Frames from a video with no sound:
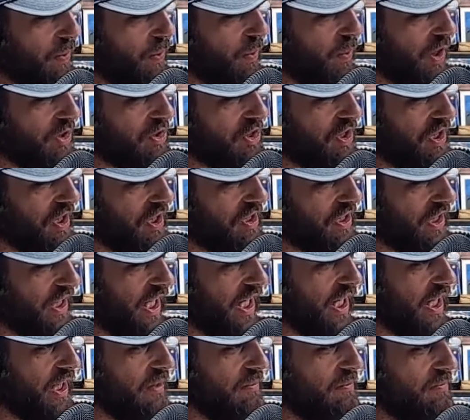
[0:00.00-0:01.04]
watching this
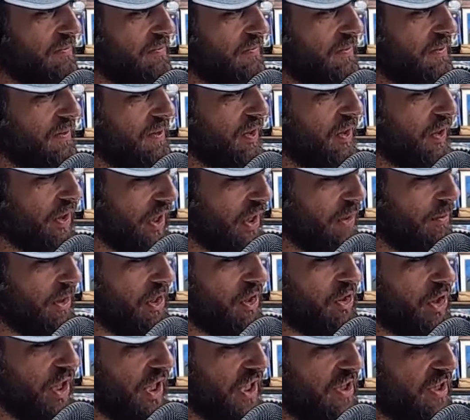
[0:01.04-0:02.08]
game are going to be
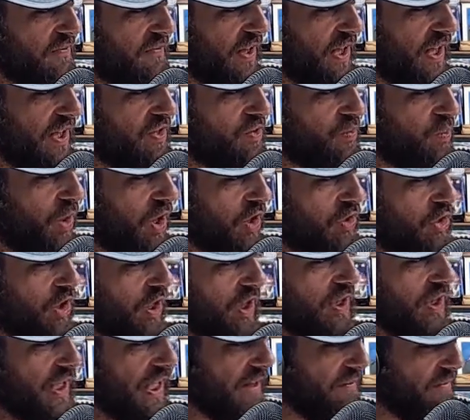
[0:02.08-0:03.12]
Jets fans watching
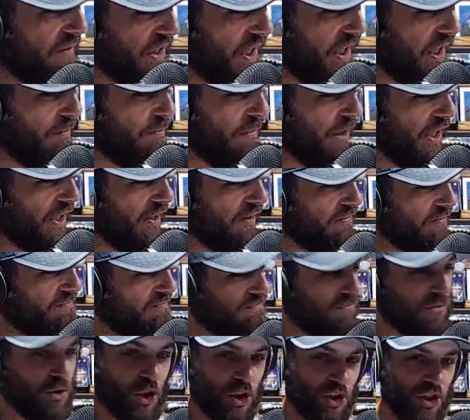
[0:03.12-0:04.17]
Le'Veon Bell,
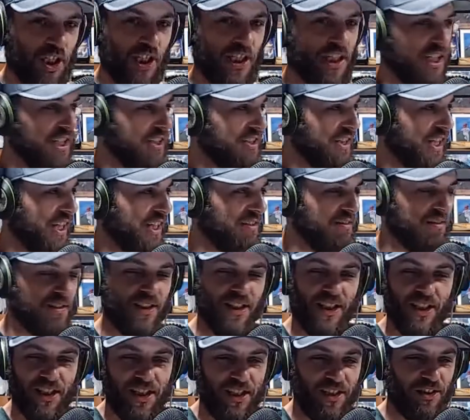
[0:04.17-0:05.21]
just like he said.
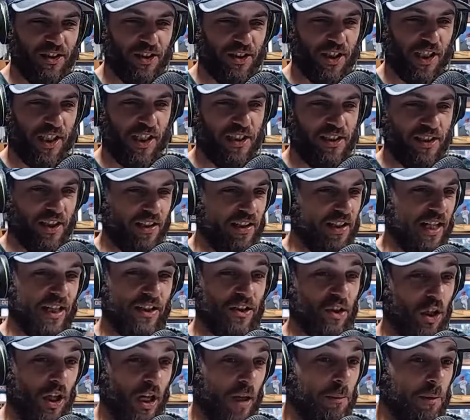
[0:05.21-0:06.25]
Just like I said, that's
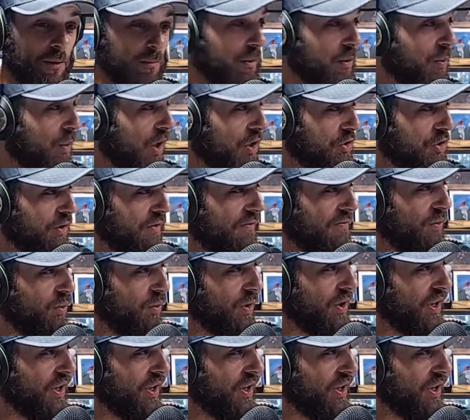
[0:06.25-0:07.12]
all I'm going to be watching it for.